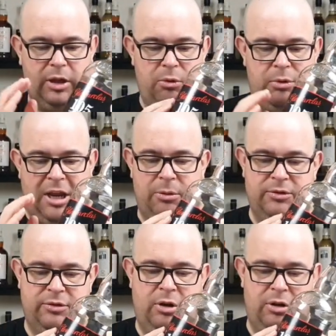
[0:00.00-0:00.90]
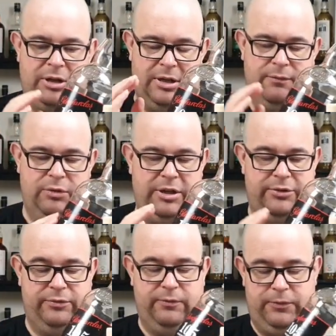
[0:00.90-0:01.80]
when I was on holiday a
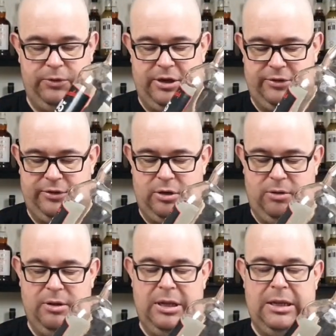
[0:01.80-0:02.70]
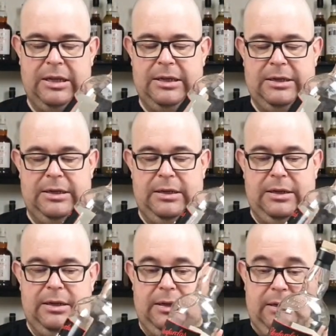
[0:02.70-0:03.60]
few years ago,
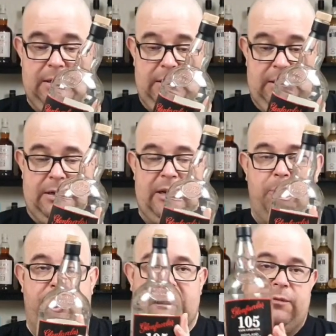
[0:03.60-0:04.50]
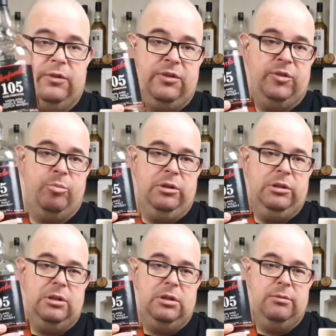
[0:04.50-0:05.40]
and I paid for this
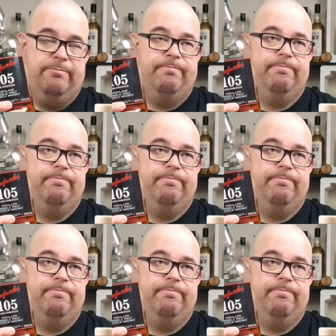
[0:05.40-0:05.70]
bottle